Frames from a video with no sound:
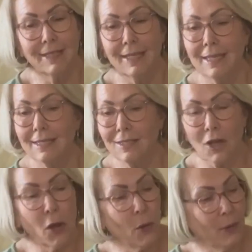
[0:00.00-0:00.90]

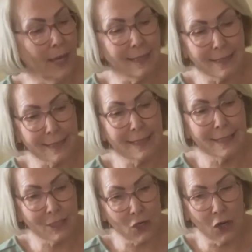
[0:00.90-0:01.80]
So let's get
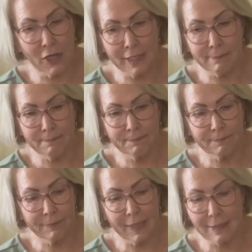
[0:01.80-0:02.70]
started.
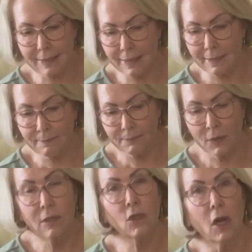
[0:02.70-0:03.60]
Let's see,
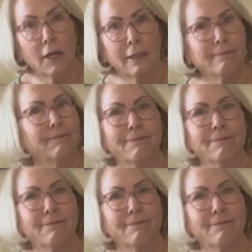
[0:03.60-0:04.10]
Target.